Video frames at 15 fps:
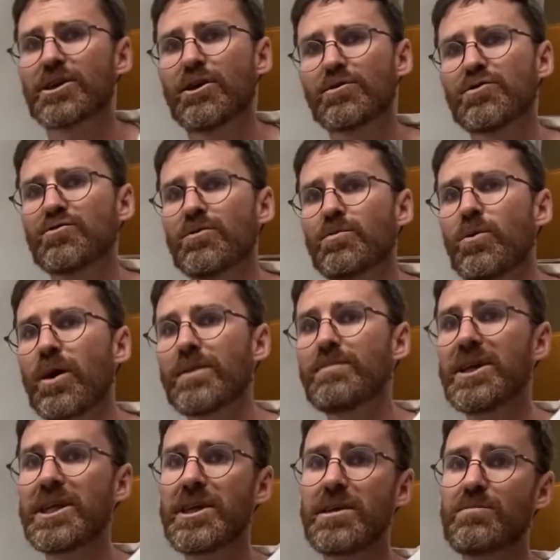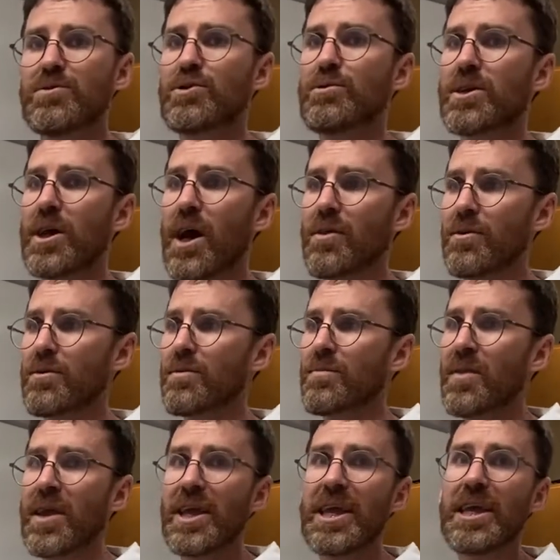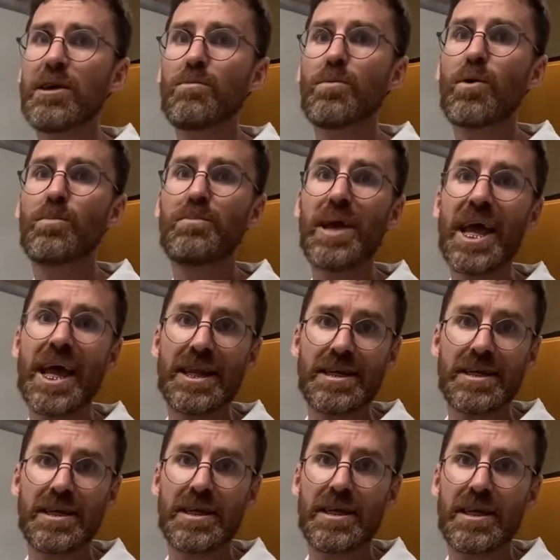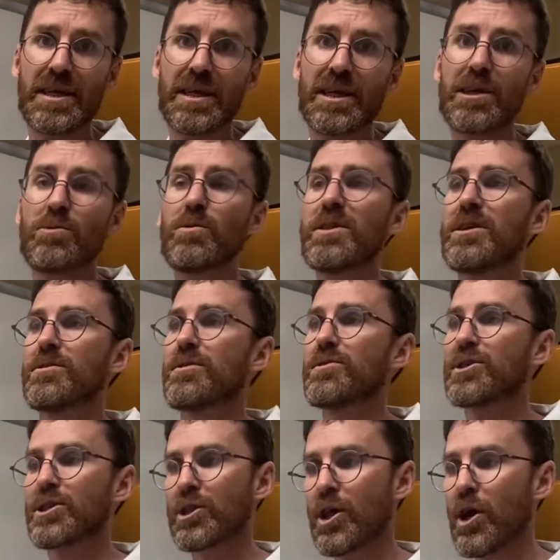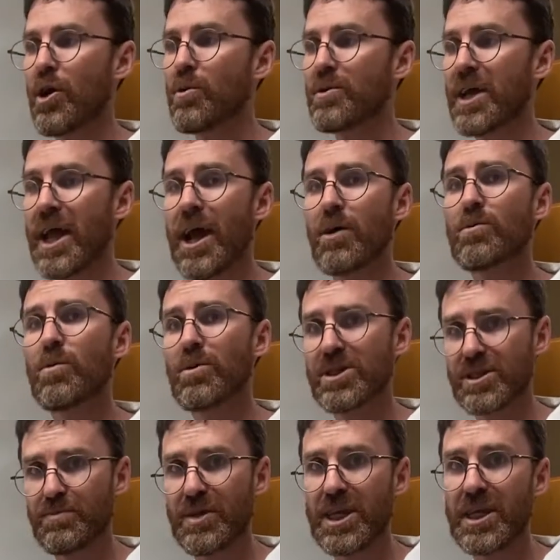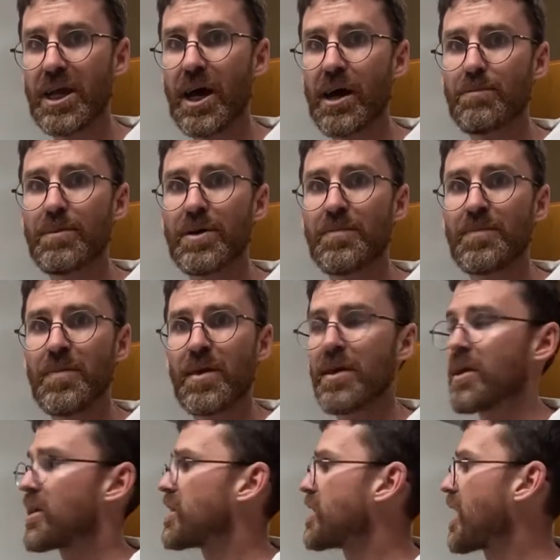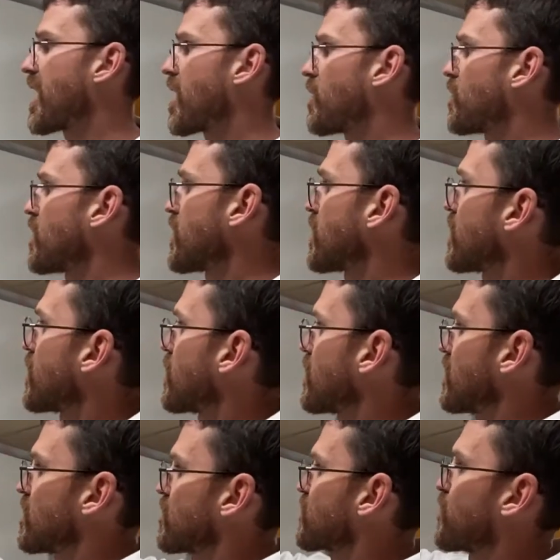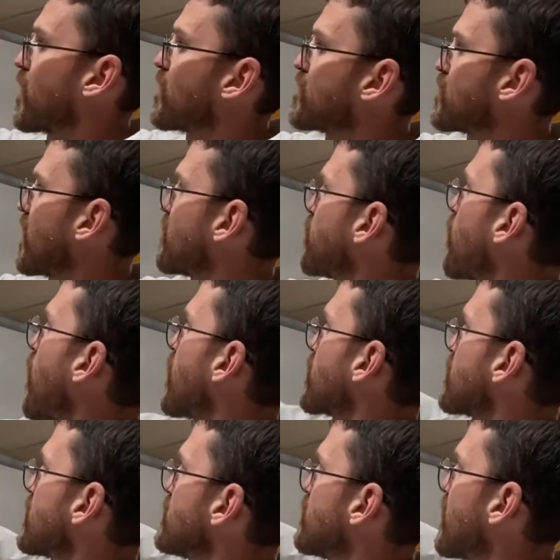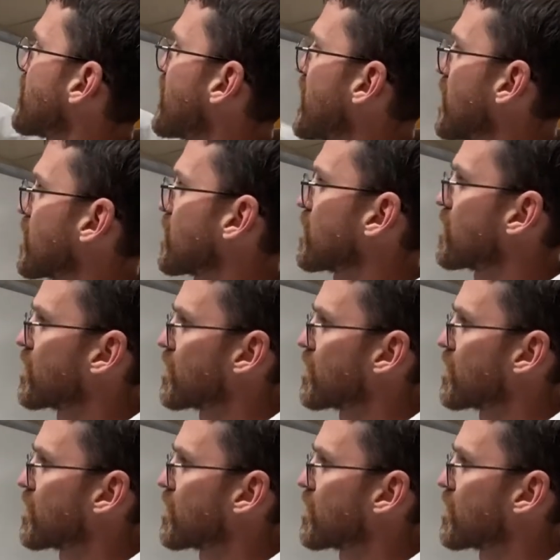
goes from one medium to another. It will bend. It will either slow down or speed up. Now, suppose you have water and you have air.